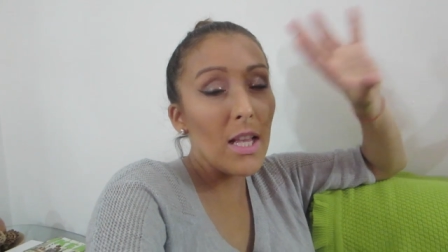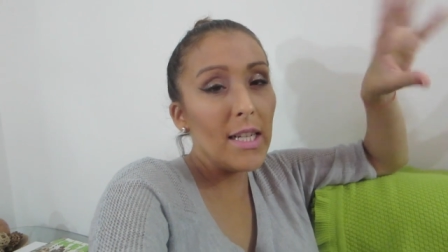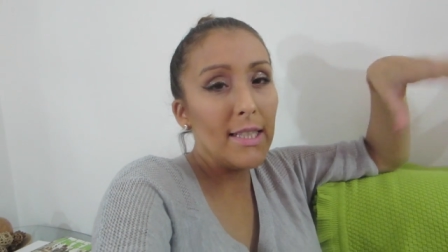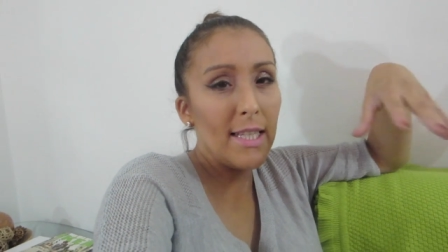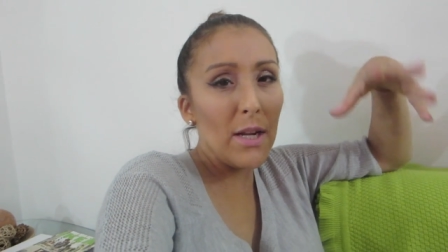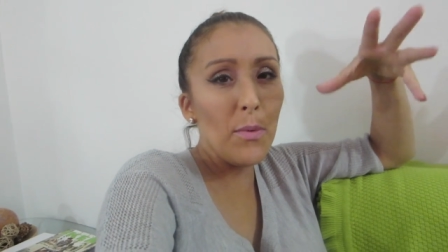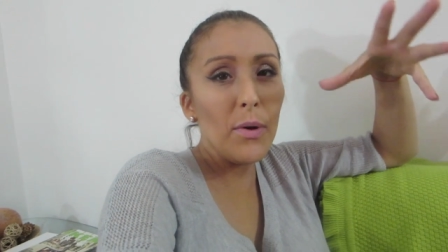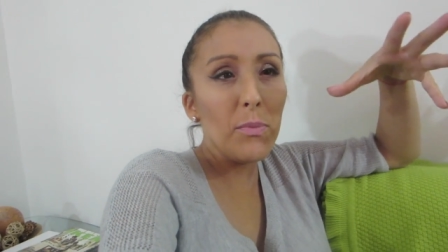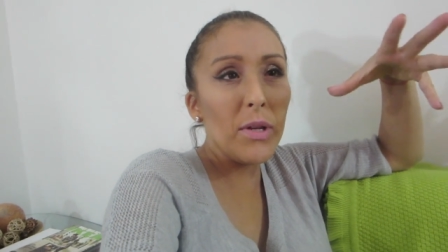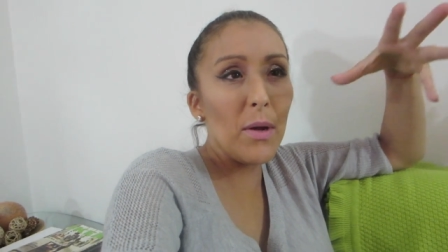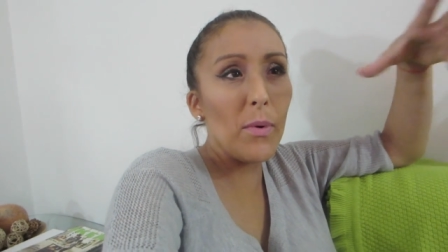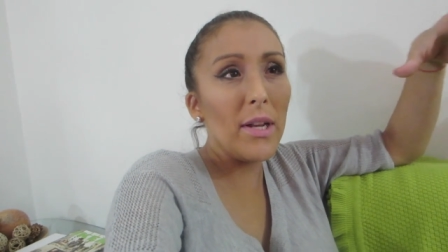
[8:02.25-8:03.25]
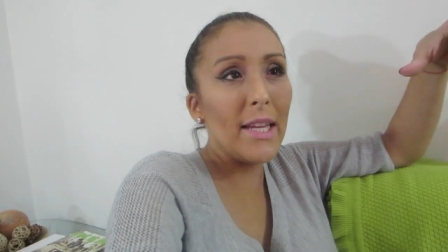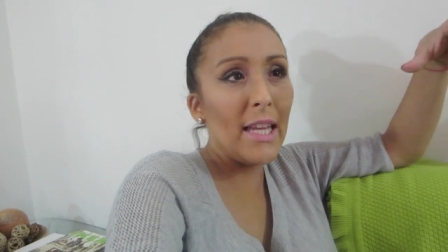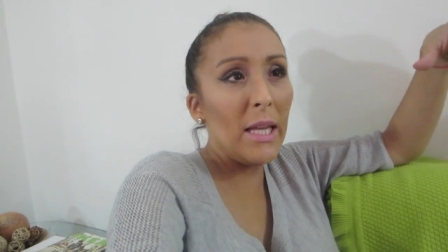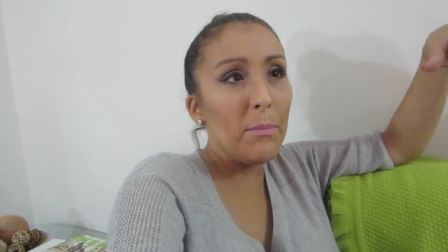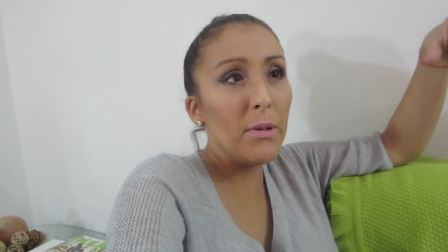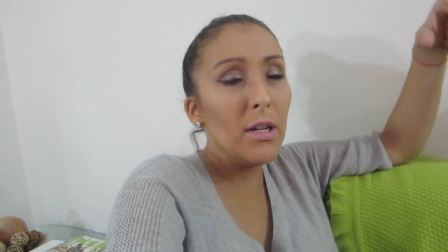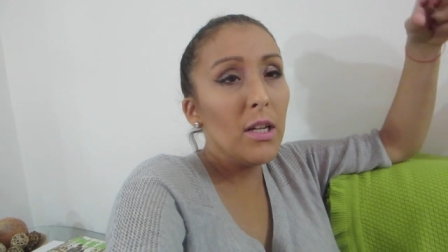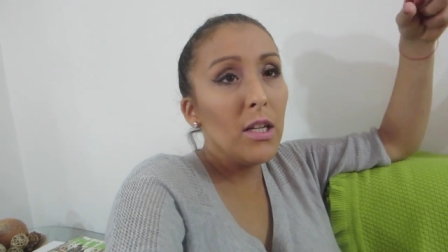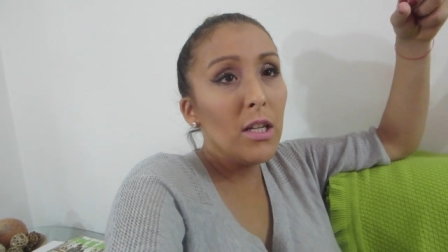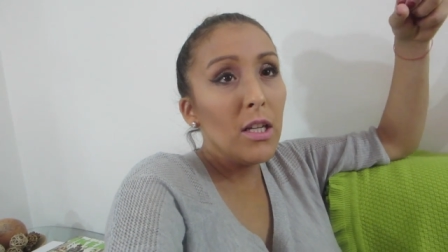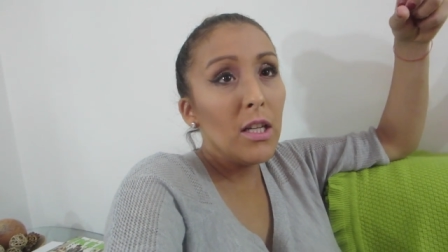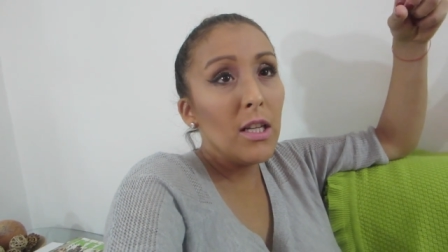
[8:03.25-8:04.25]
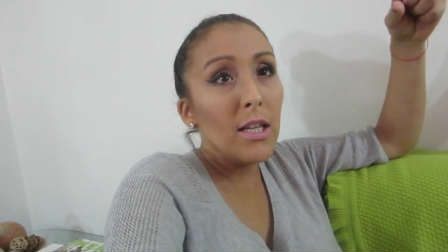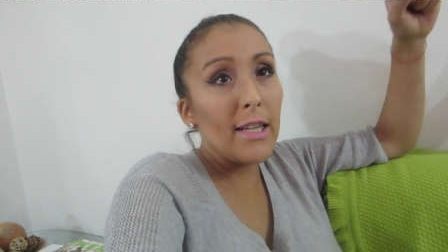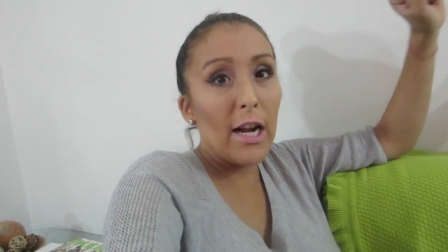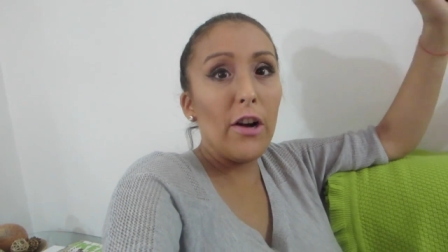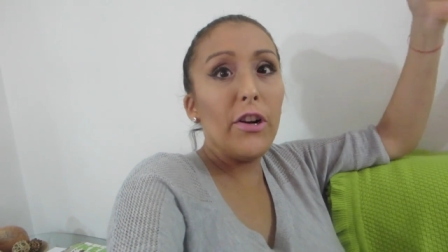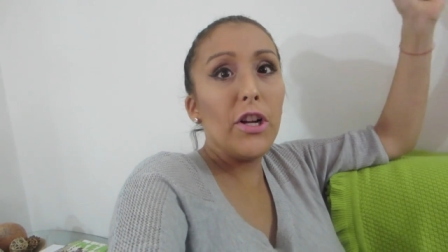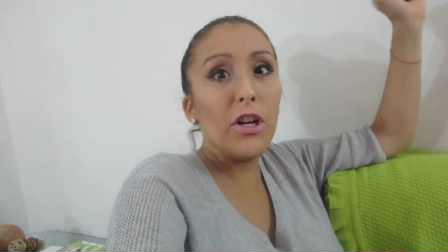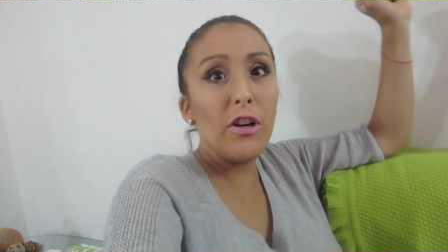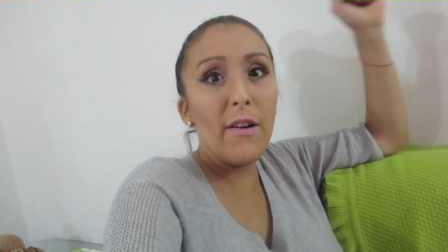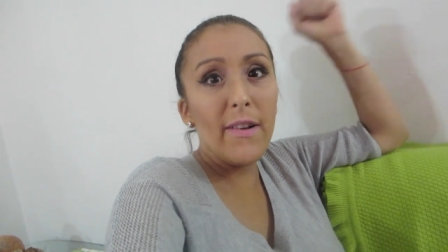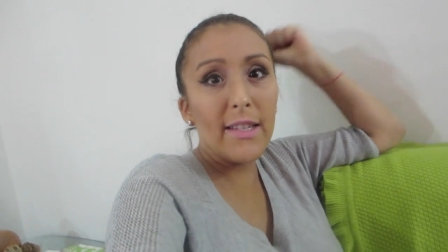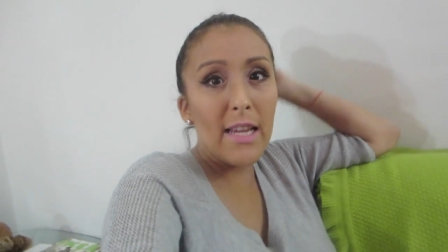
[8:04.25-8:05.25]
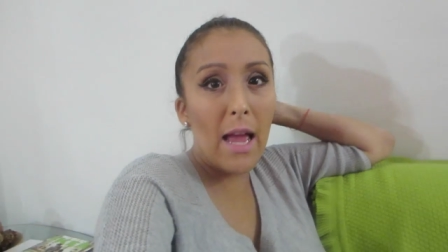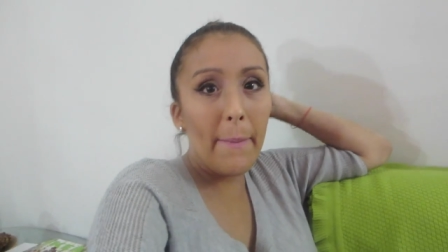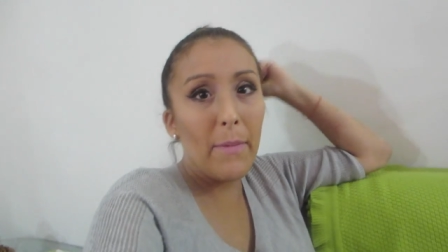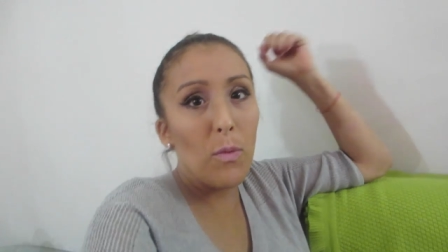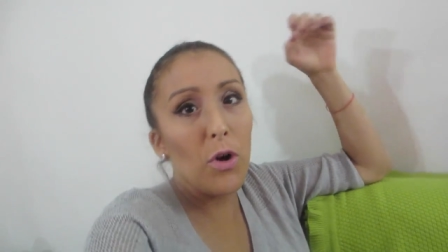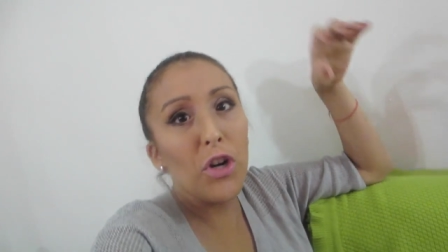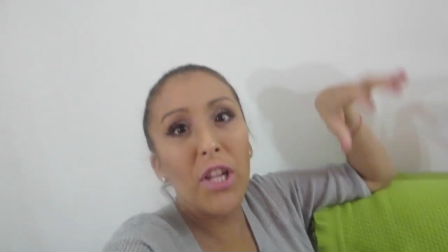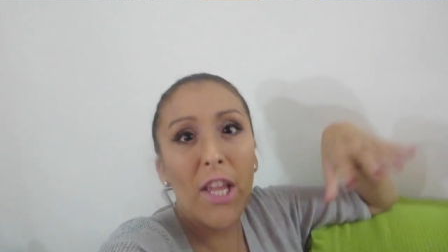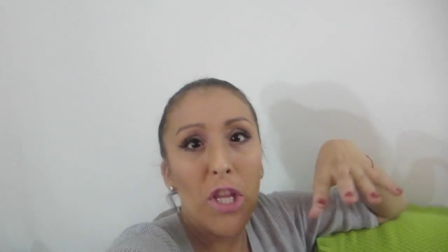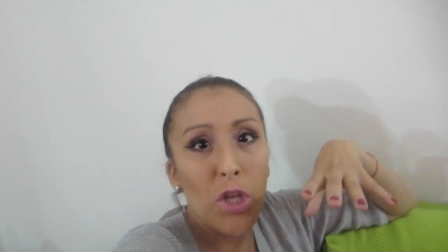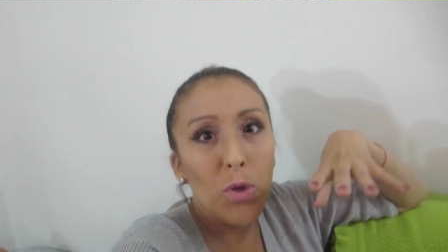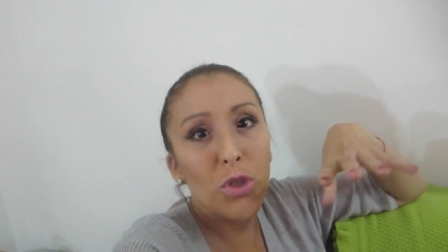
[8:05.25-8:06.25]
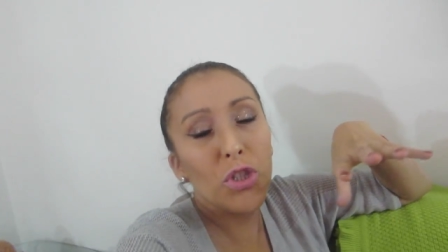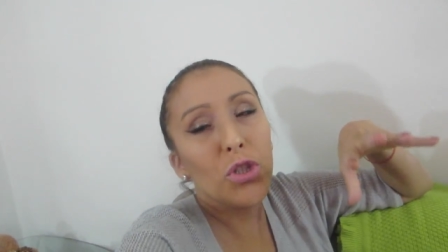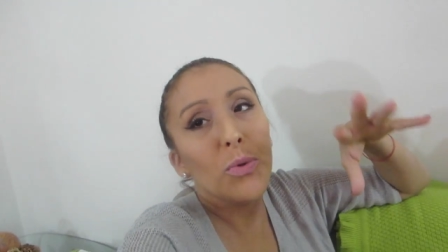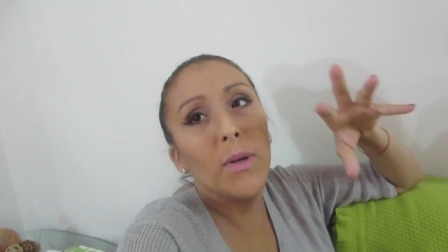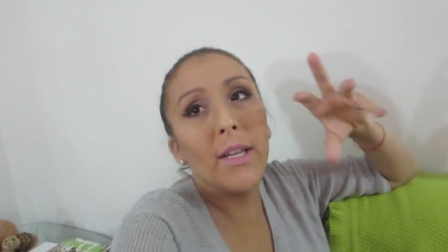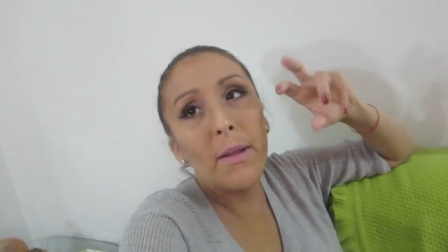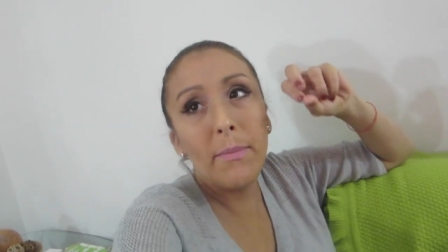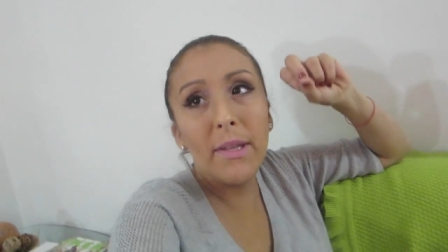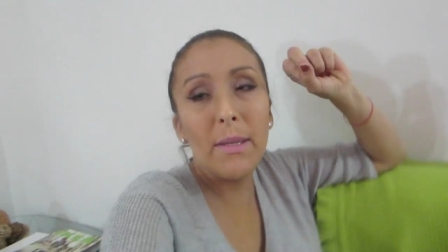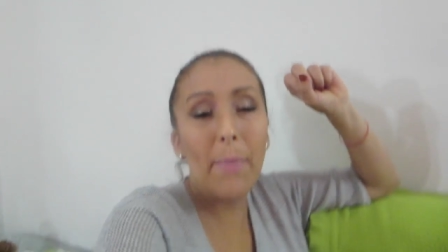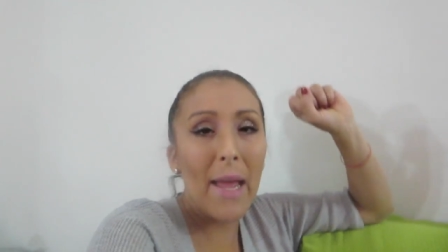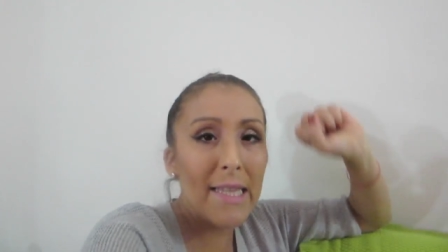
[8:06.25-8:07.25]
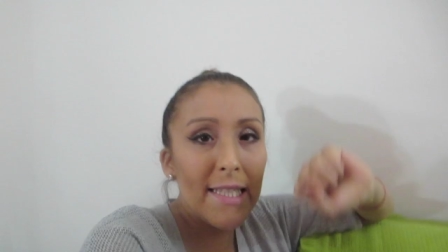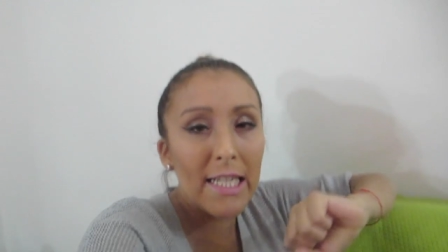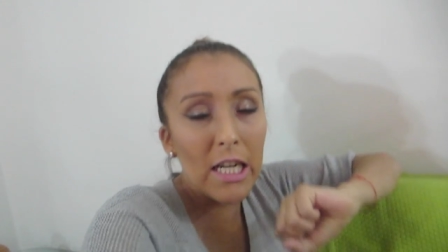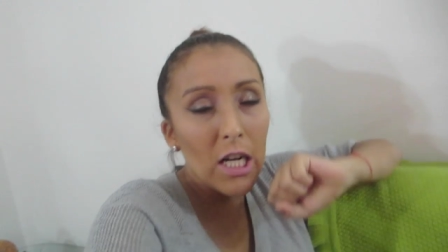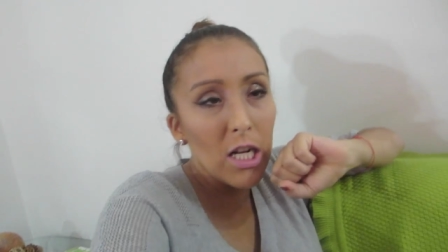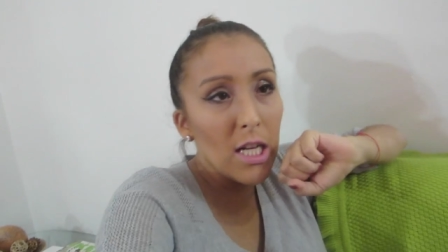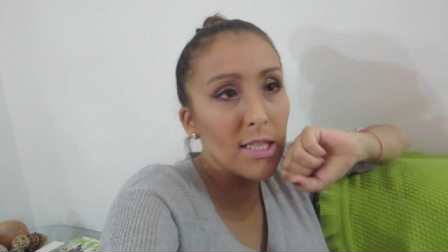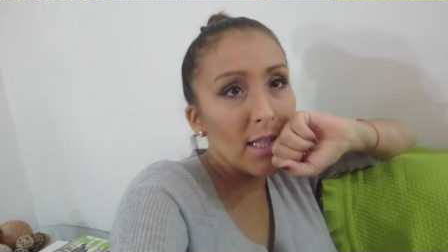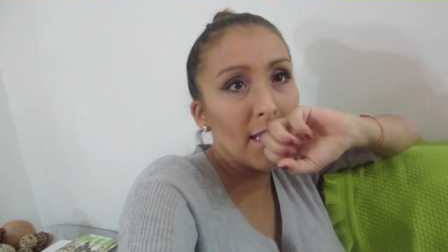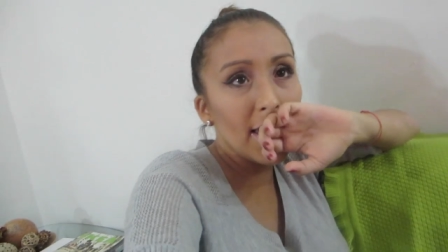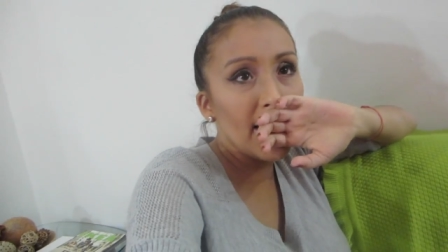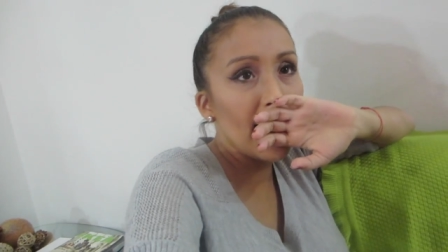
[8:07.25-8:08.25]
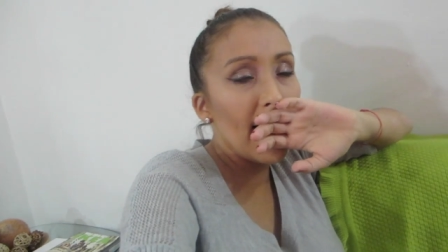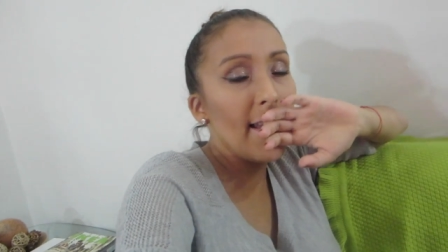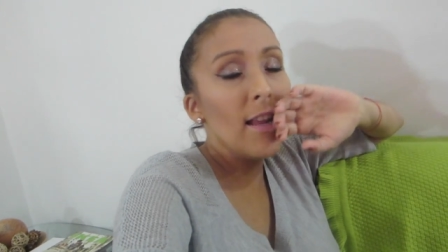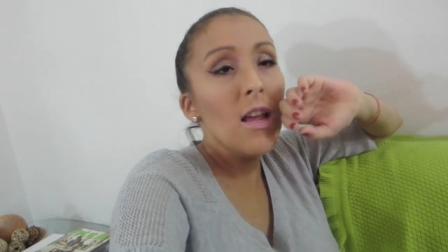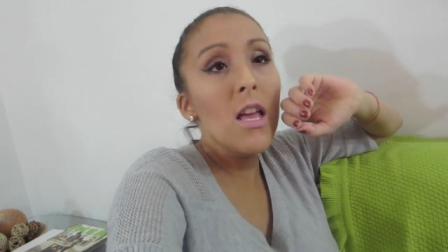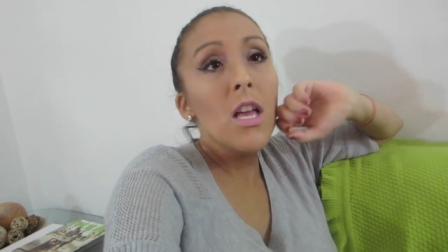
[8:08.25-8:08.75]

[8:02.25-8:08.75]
Because we didn't want to keep carrying her every time and want her to get used to it and be dependent on us and this and that.